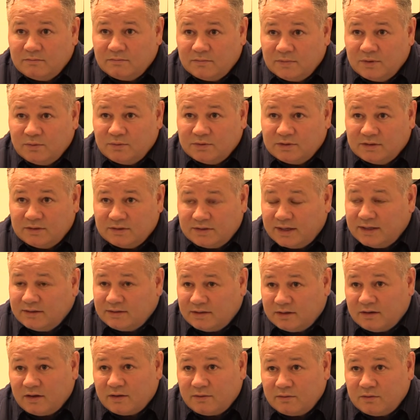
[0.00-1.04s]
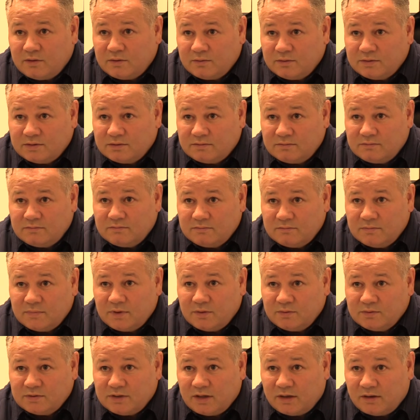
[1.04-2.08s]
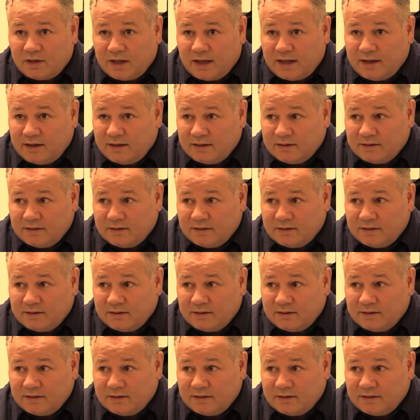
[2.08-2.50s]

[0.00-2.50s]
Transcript: it was intense, and I thought it was okay.